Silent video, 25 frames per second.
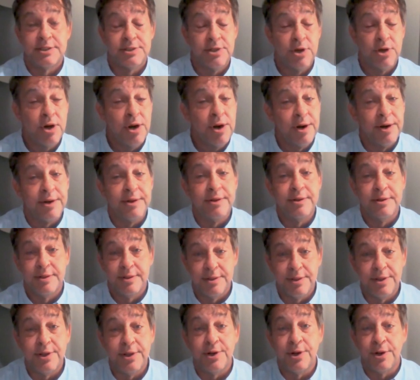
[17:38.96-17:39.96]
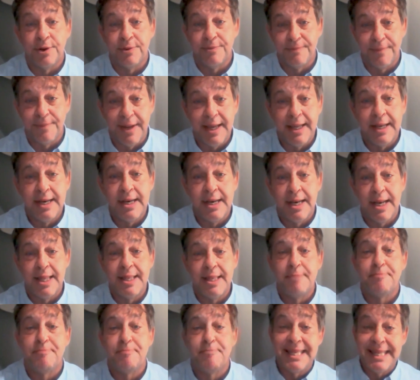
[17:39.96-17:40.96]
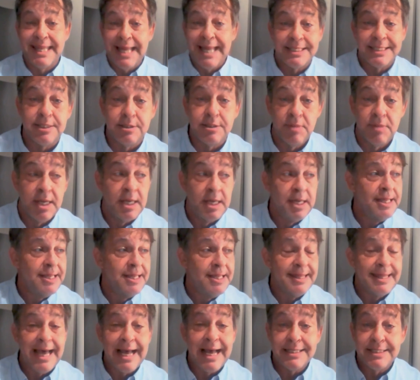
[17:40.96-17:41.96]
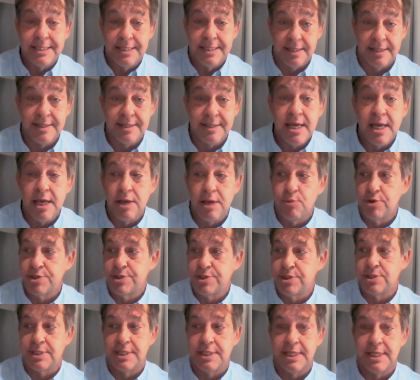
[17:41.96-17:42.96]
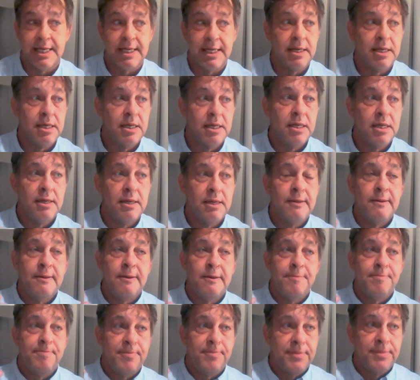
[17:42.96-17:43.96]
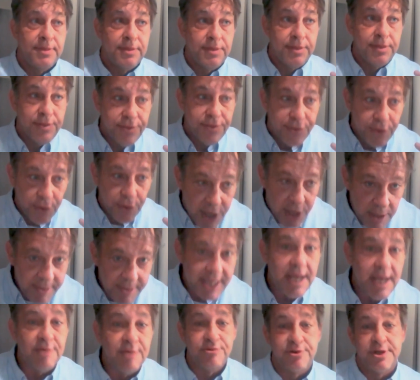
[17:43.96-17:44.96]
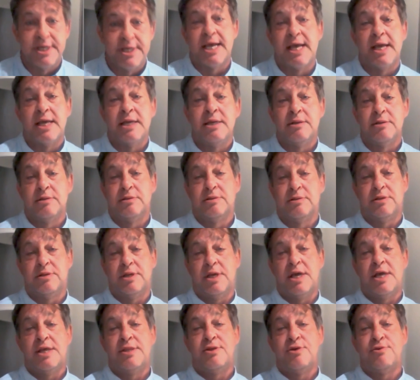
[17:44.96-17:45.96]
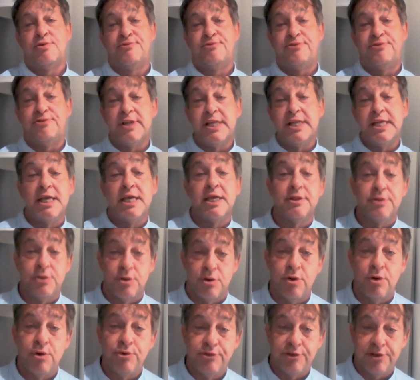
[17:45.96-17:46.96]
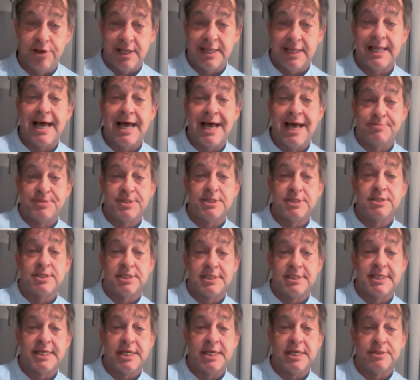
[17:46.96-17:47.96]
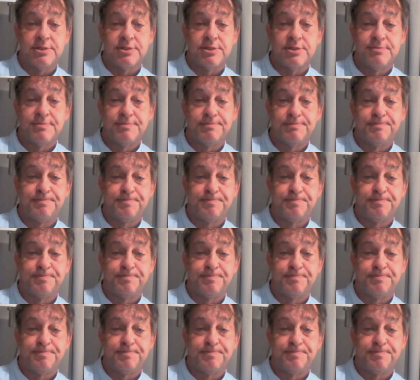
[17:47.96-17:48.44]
it's hard, you know. And and but that's that's the thing, which is that they're coming every day and they're fleeing those collapsing states.